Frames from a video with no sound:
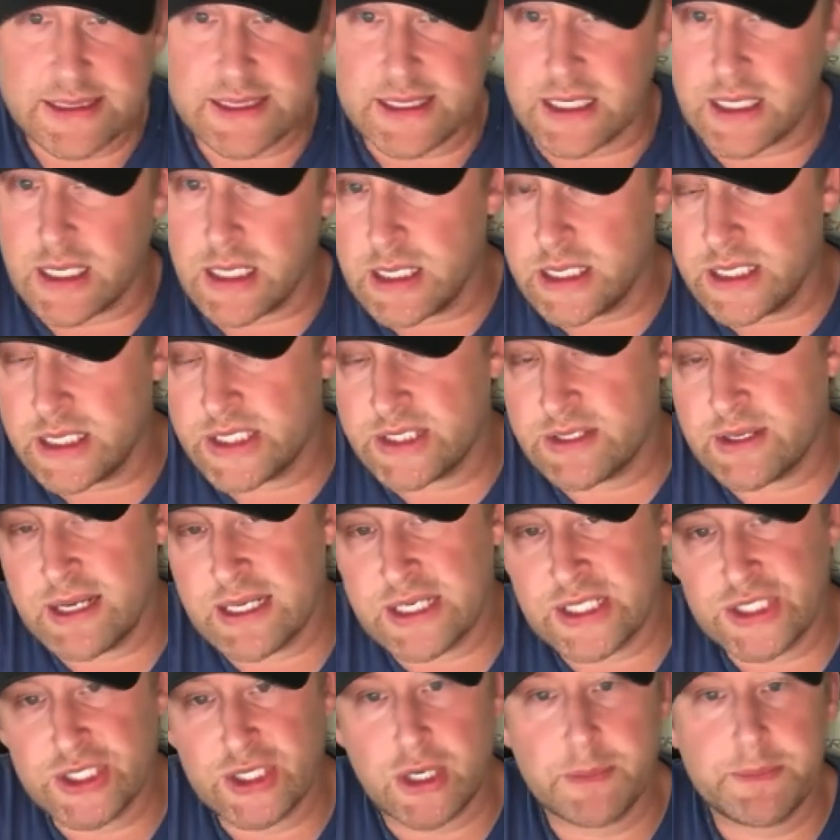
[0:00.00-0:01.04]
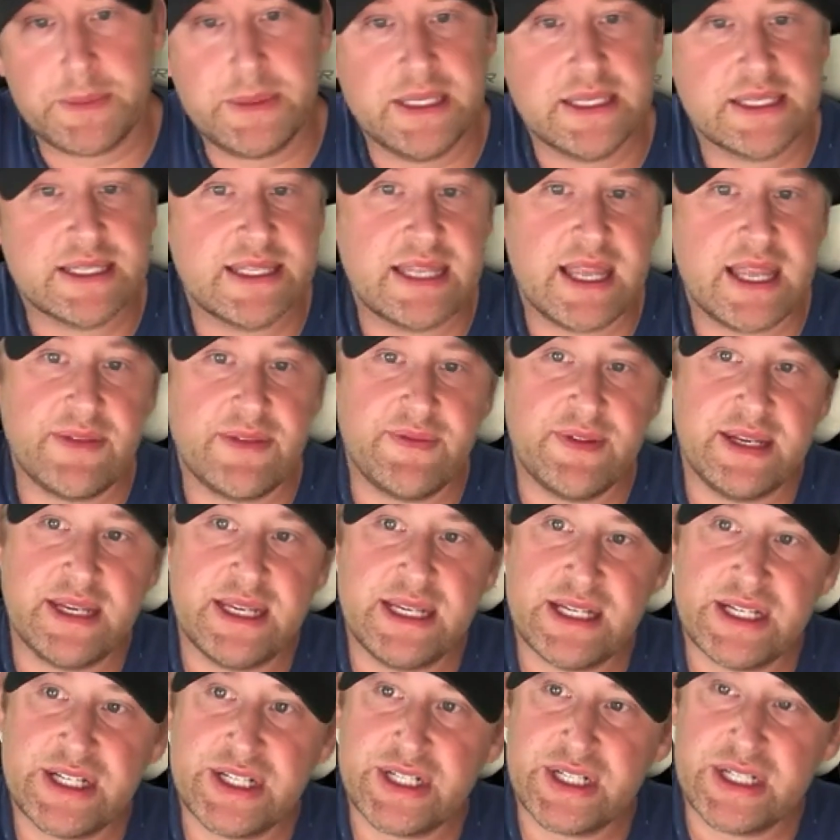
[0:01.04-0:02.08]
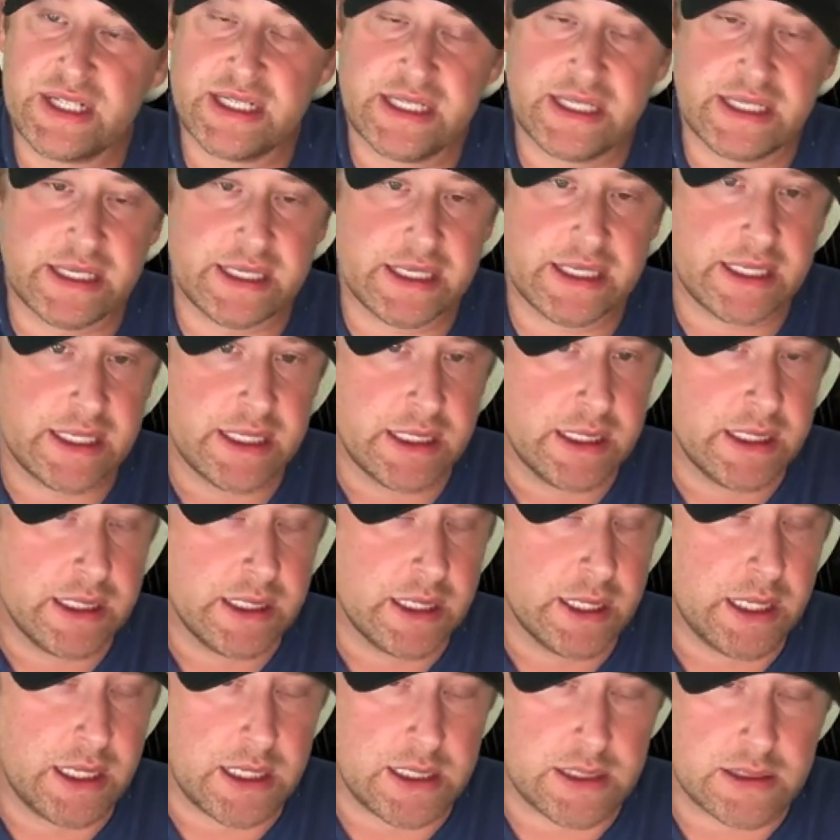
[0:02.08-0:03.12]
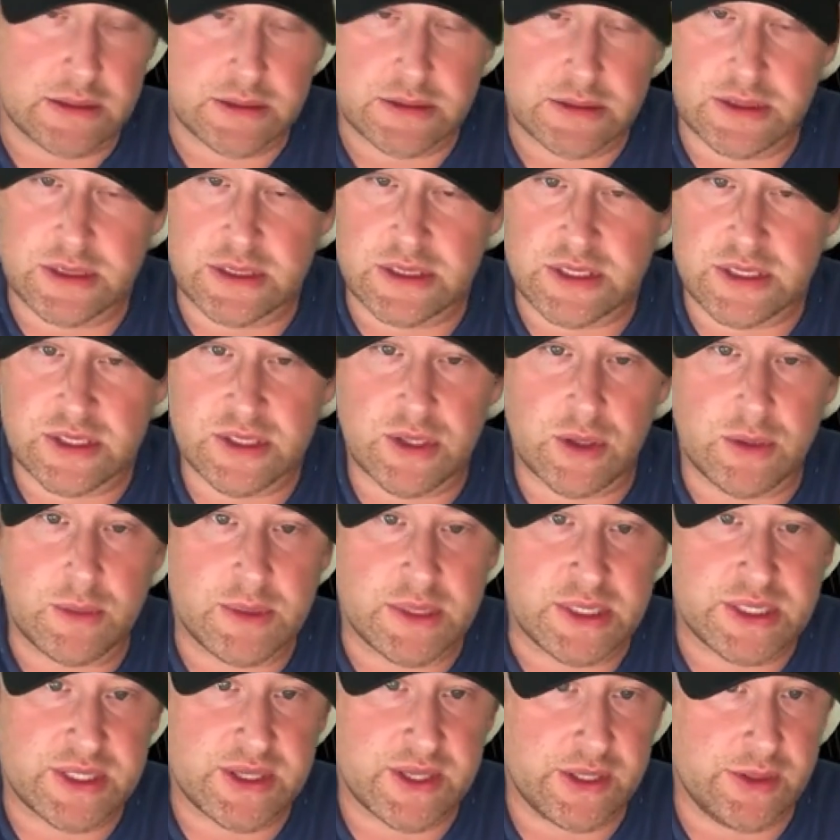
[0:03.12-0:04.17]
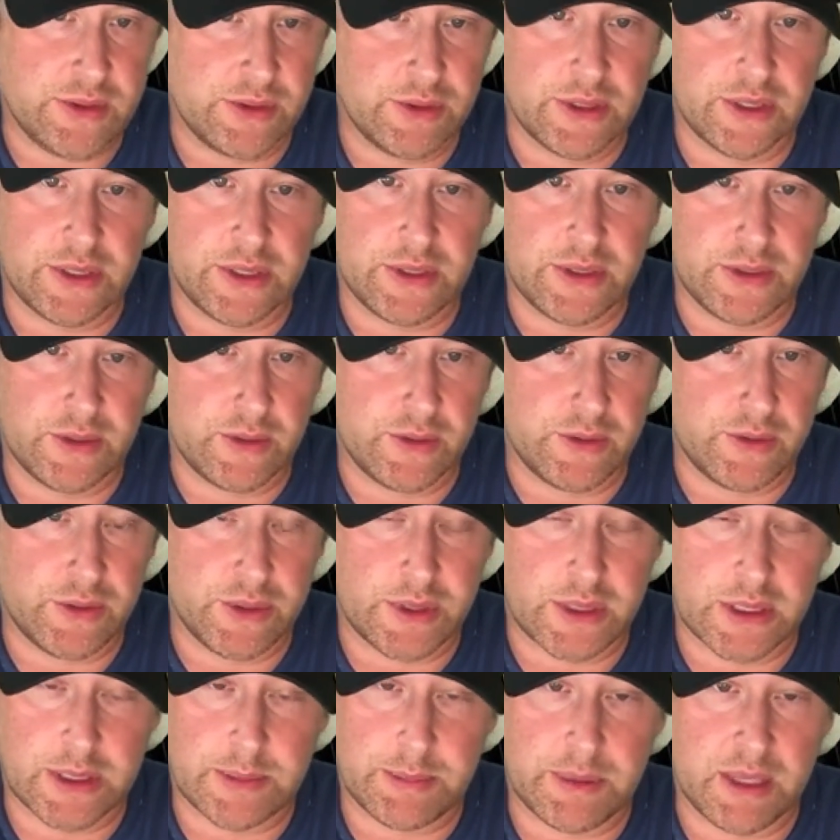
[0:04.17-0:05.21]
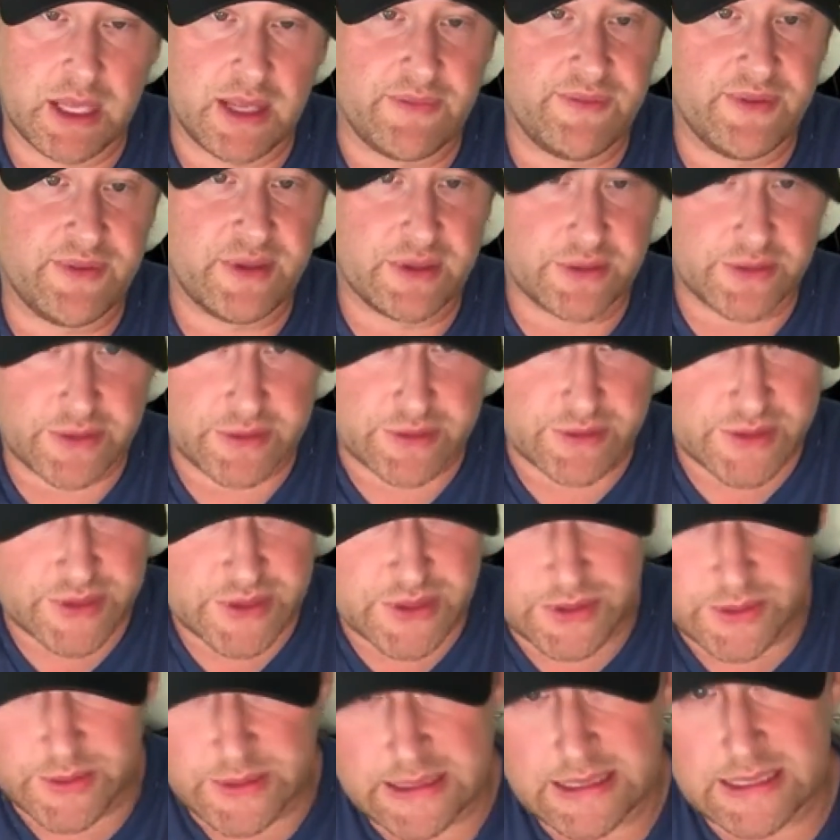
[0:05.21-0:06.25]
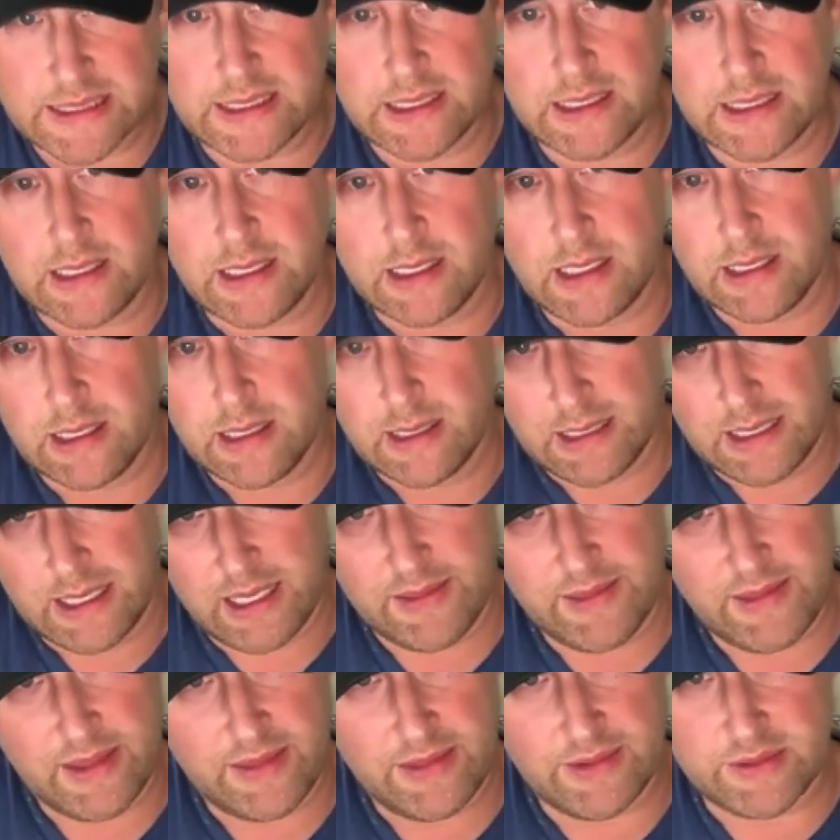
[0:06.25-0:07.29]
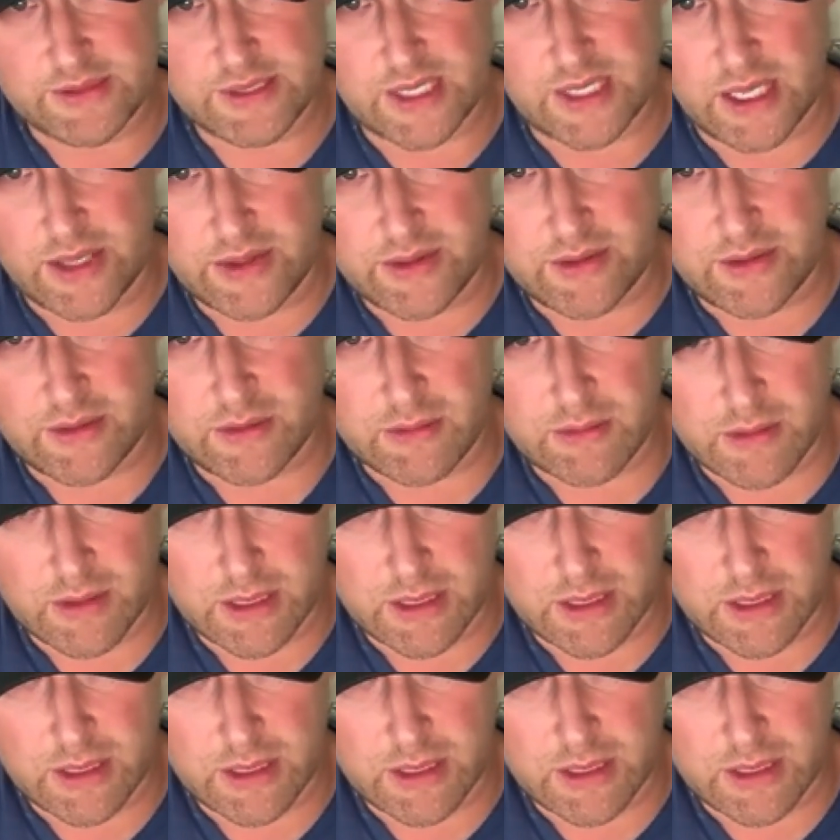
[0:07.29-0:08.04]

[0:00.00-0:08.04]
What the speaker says: the contrast, sharpness, definition. There's just so much that you can do. You can apply filters to it. And then there's other